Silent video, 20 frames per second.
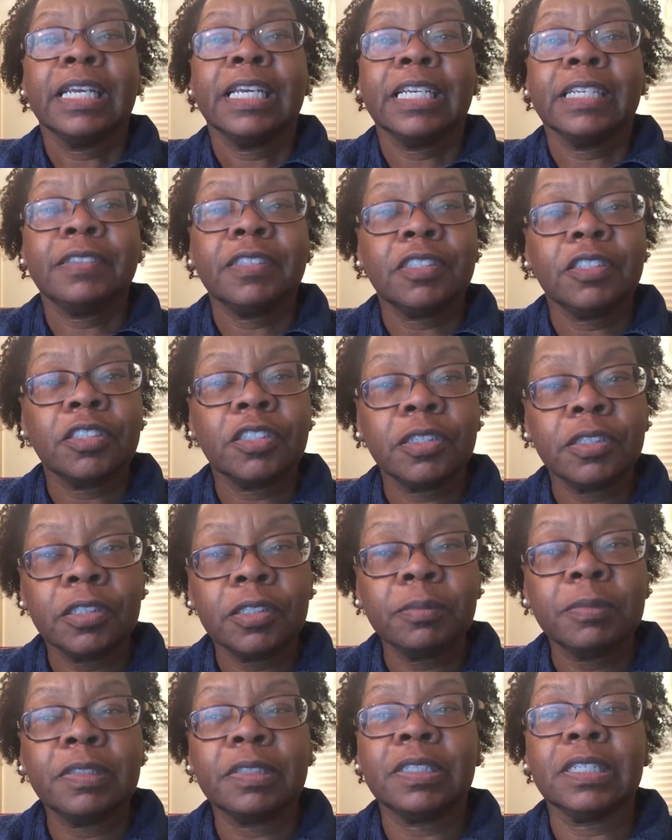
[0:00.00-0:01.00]
If the
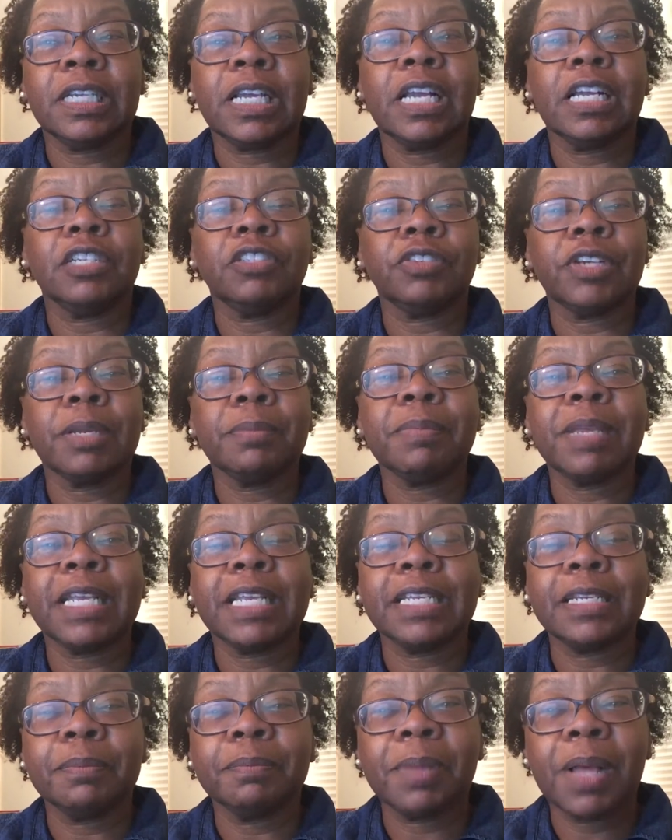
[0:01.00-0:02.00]
terms of the contract make
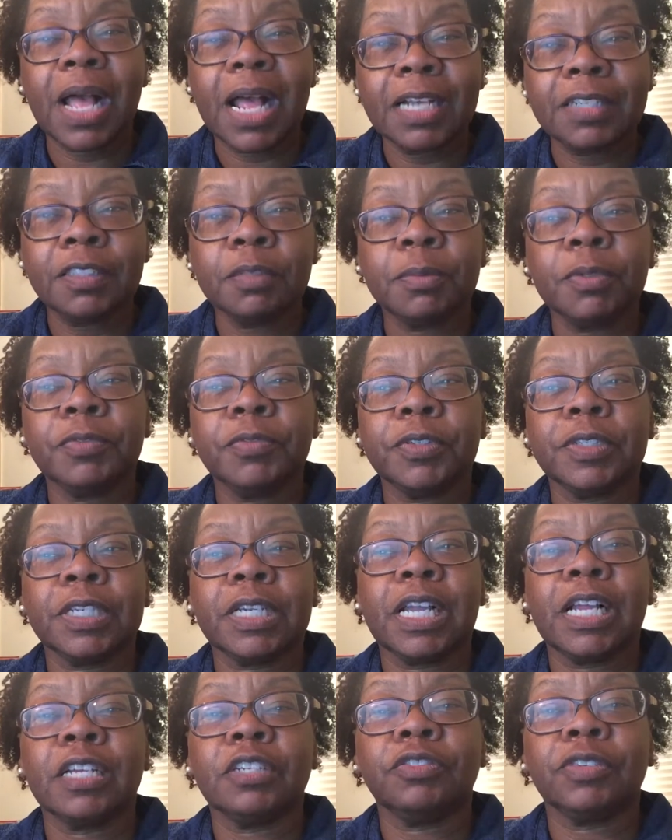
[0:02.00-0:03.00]
it impossible for the
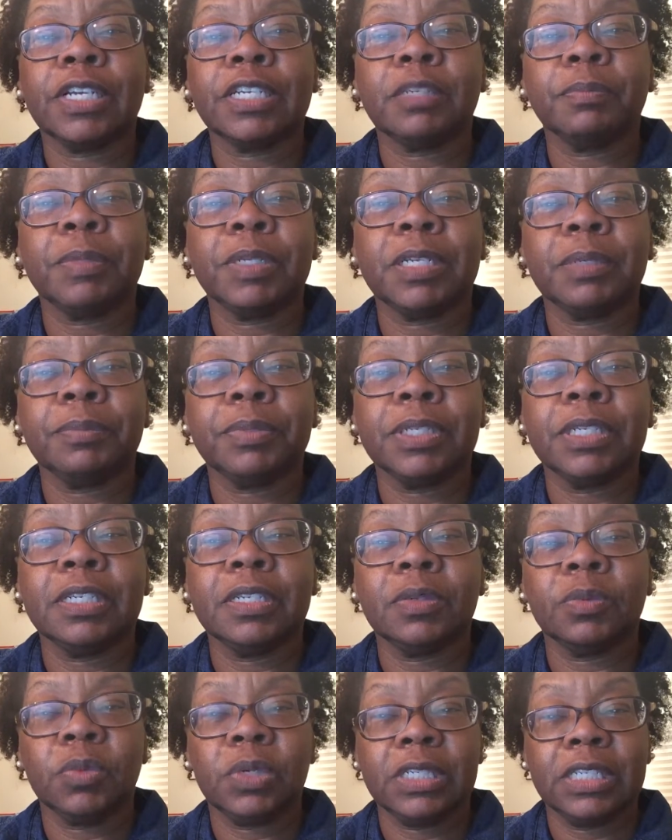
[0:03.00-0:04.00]
contract to be completed
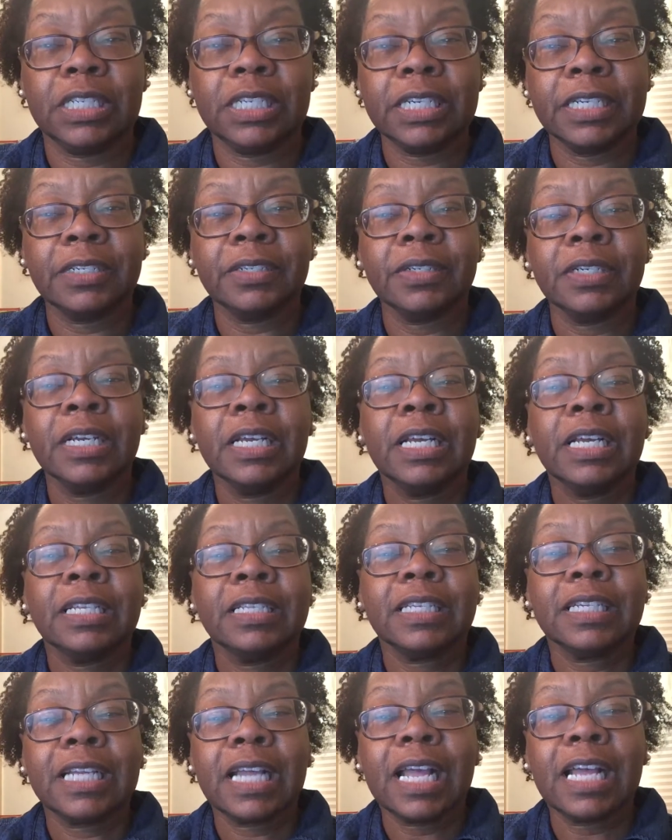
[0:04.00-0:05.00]
in 1 year,
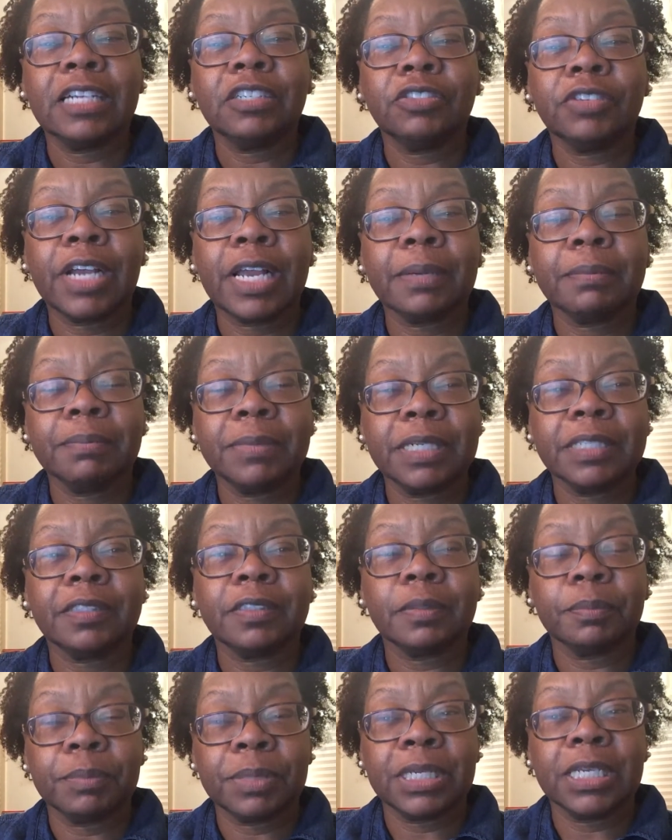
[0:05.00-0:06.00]
the contract
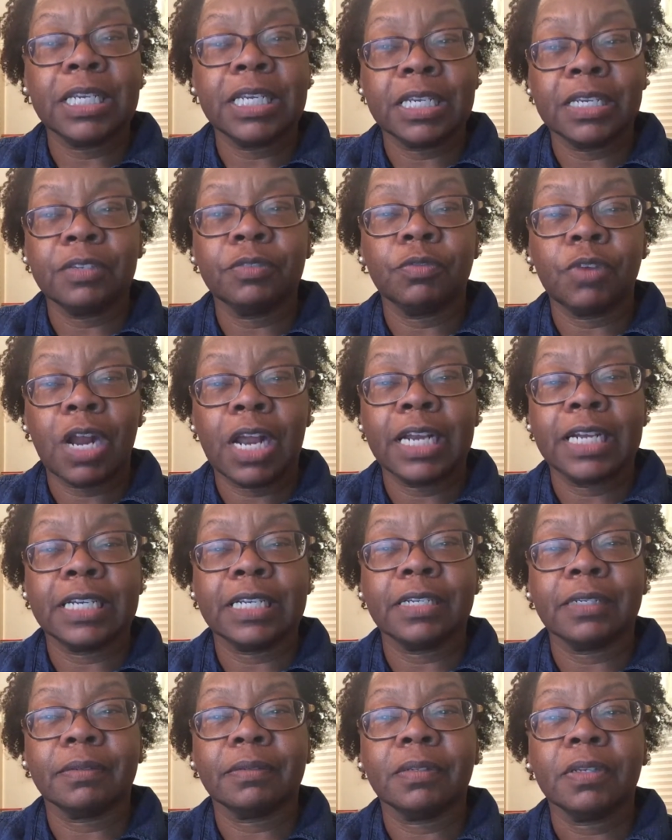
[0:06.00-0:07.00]
must be in
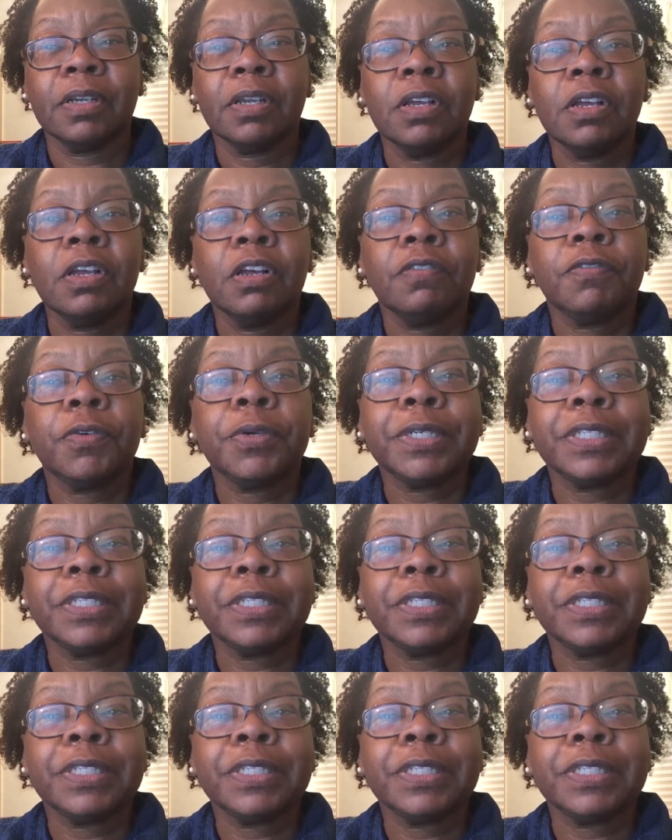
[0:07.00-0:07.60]
writing. For